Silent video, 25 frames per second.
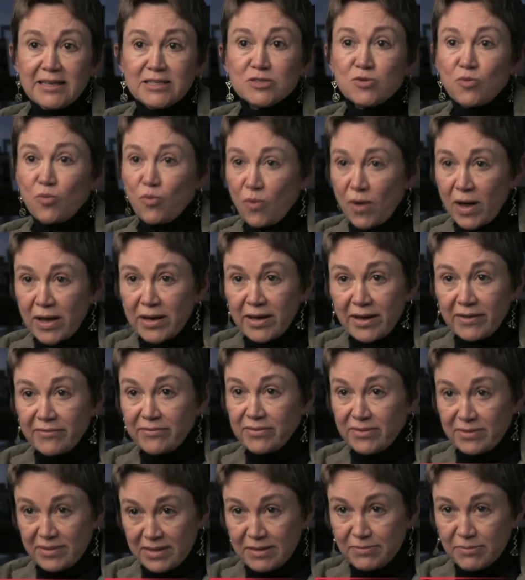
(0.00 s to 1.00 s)
least one of
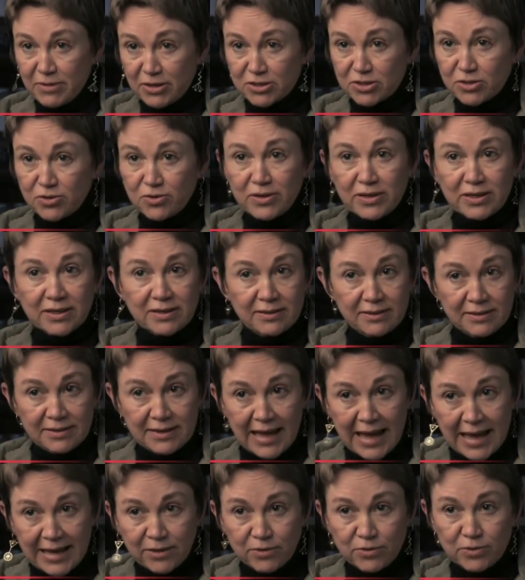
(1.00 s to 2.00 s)
the most critical
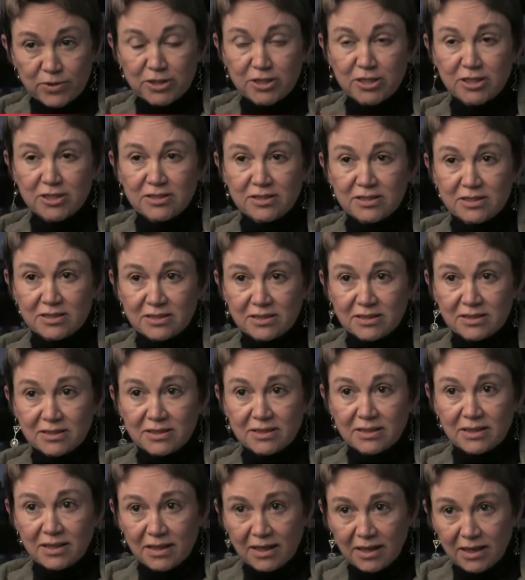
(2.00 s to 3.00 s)
languages
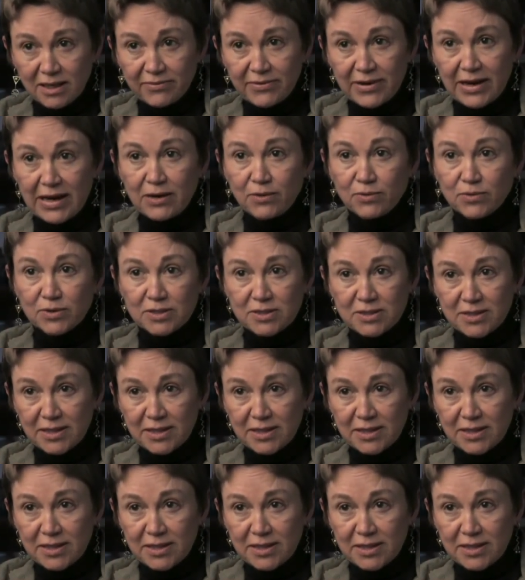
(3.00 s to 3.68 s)
of our